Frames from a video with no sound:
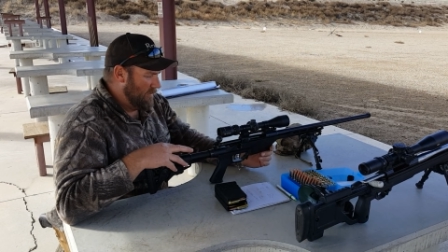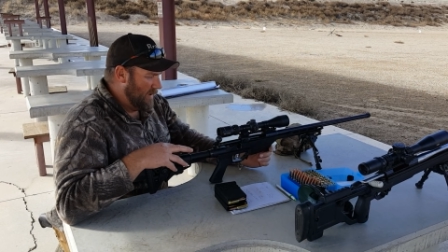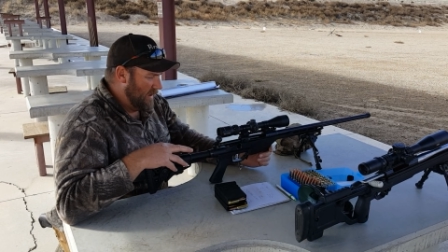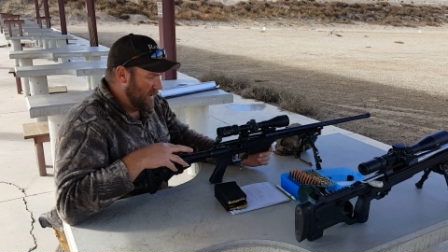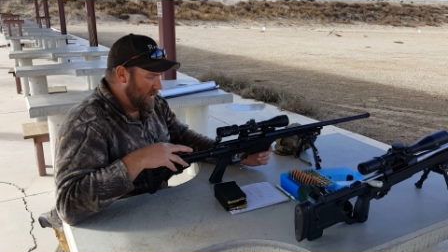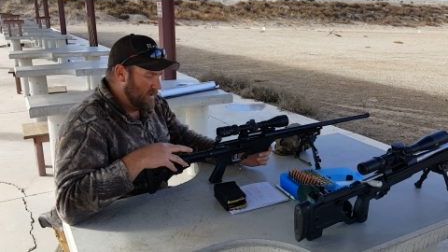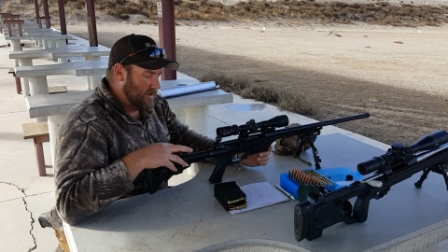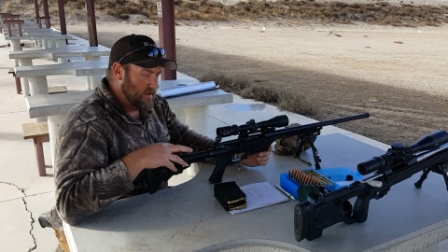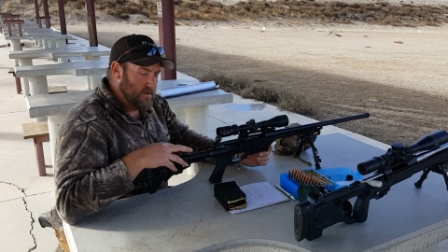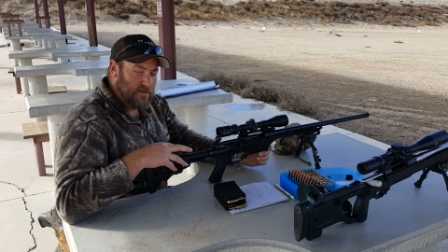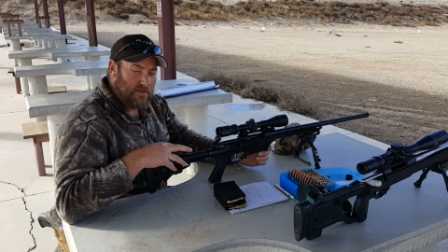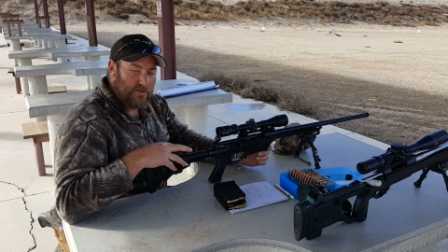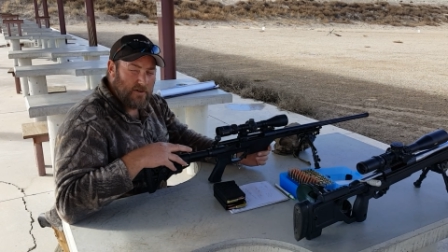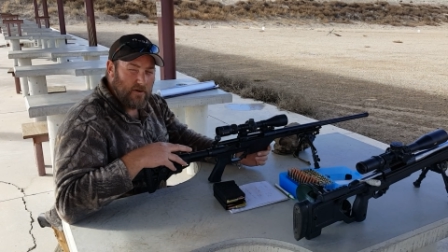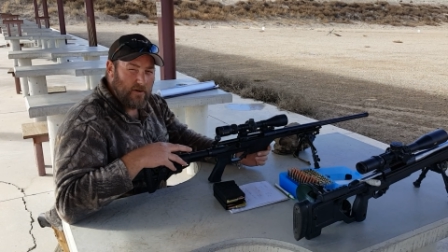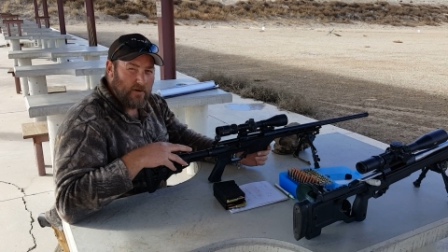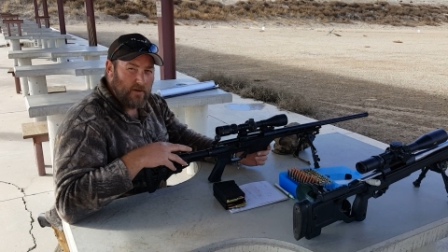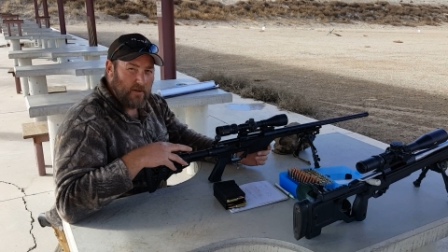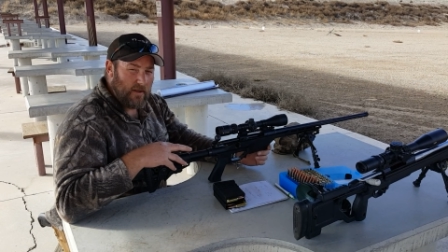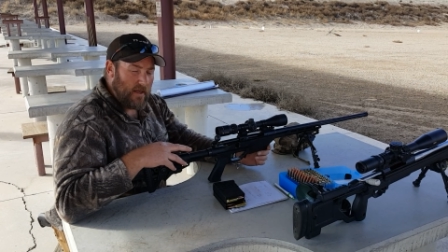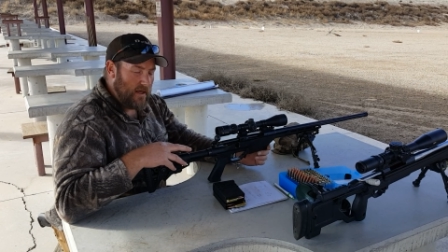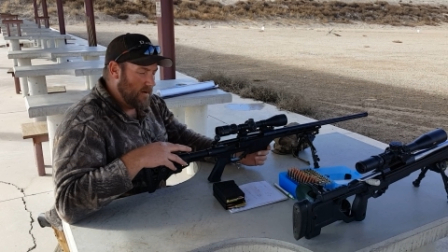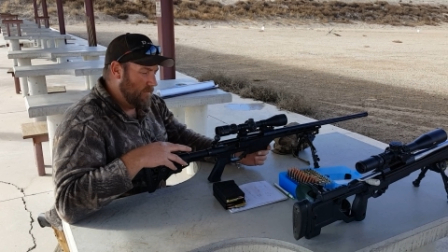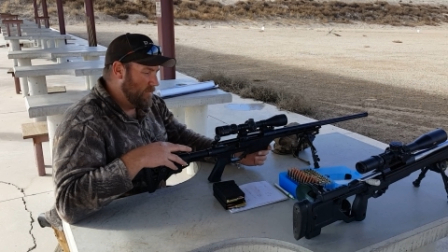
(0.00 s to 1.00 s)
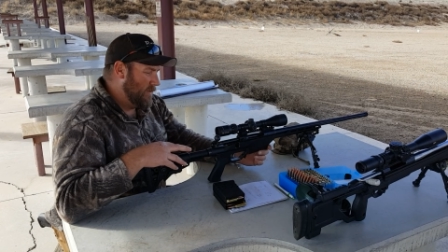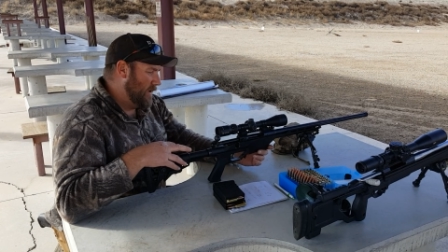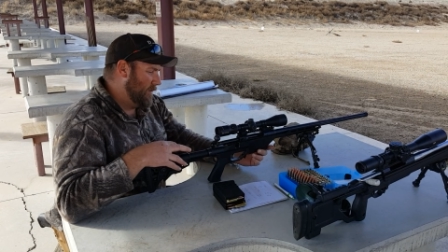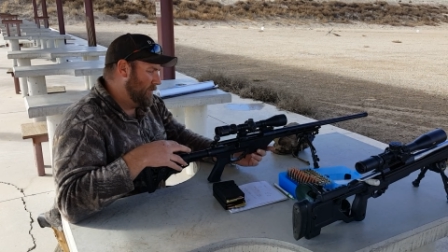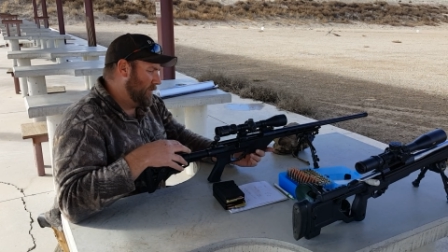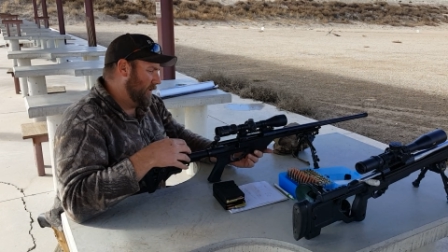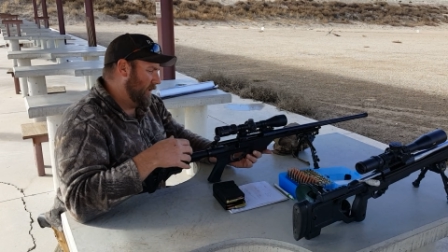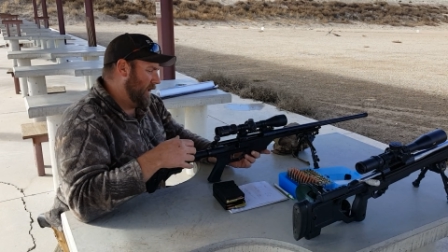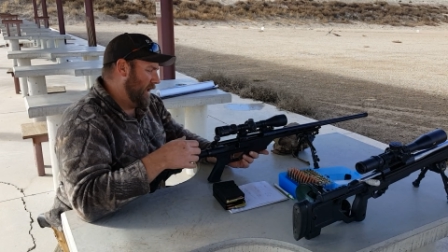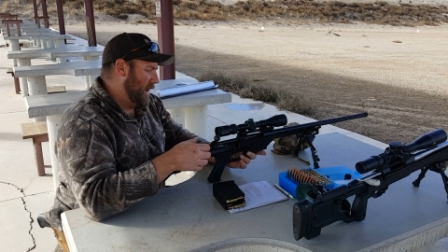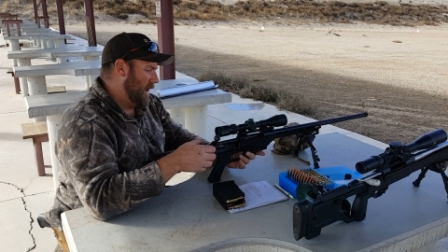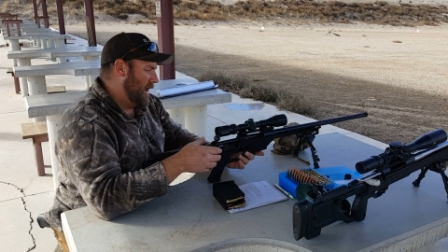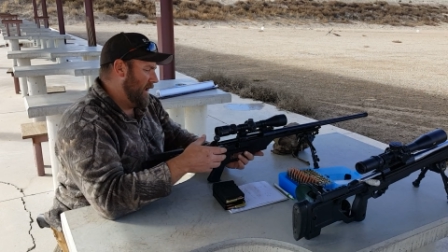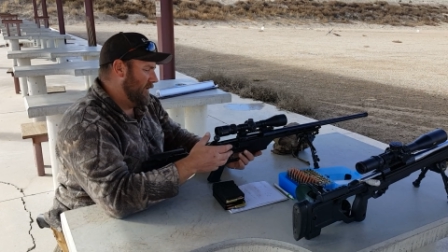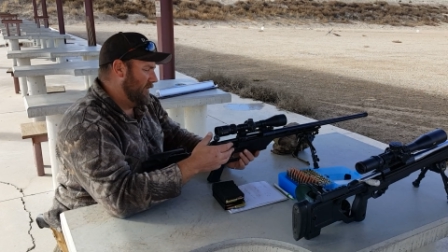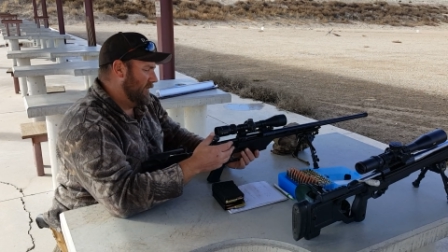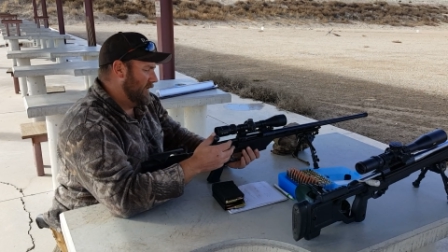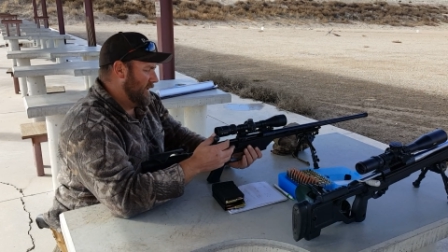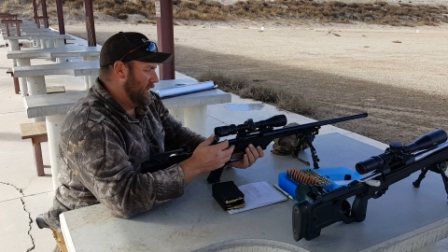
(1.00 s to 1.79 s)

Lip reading: big concern a lot of people have